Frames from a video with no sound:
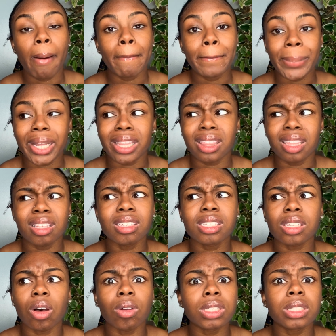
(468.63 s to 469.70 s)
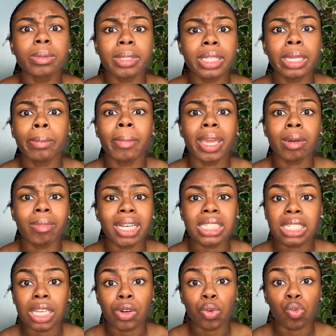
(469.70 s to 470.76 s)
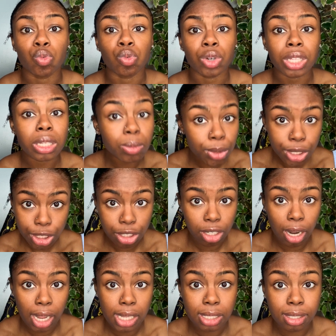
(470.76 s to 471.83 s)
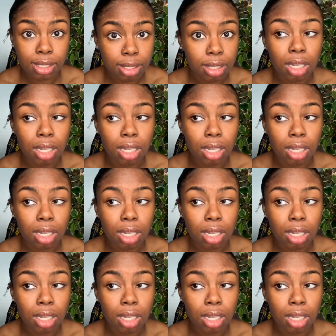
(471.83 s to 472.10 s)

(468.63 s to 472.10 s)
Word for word: But this ultimately made my skin really moisturized